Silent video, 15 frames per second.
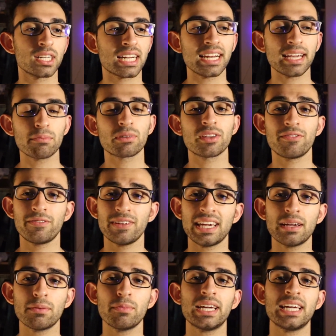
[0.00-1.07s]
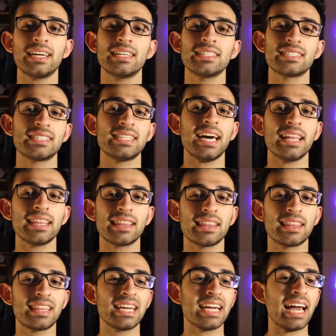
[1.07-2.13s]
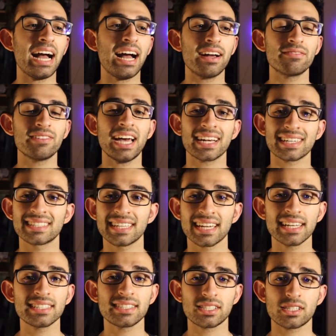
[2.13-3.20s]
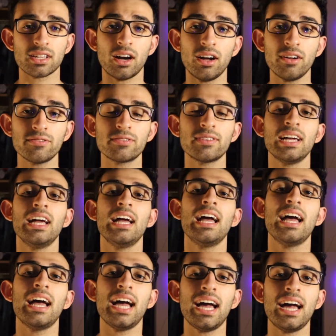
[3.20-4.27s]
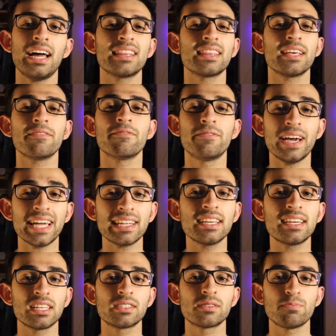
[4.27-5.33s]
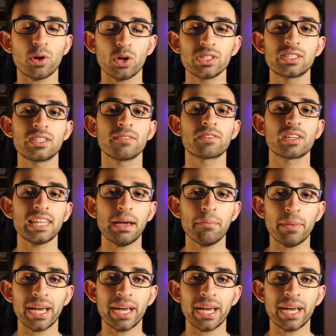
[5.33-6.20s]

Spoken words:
claim to fame is that they have excellent staff and they're very responsive to their